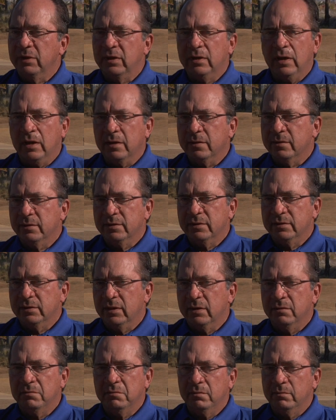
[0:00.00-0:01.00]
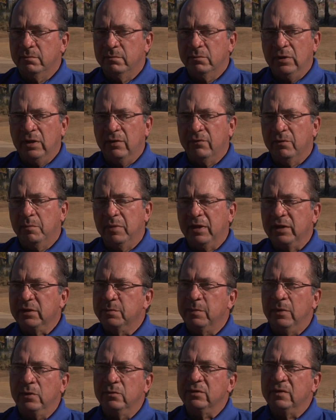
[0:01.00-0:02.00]
The doctor said, you have the
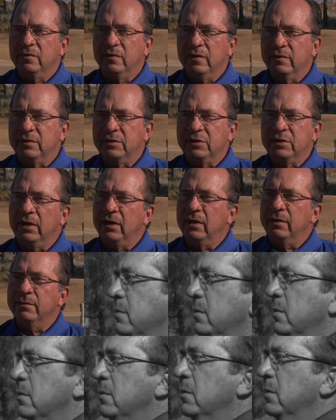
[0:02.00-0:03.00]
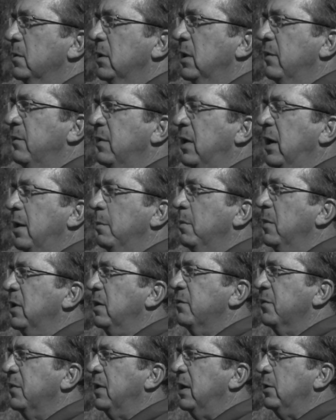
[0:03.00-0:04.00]
biggest bones I've ever seen. If it hadn't
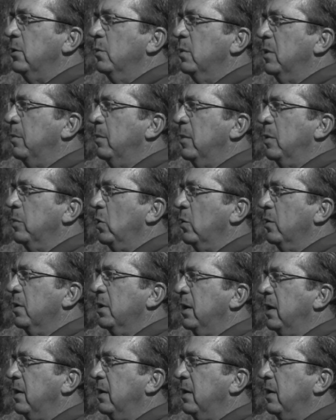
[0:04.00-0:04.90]
been for that, you would have been broken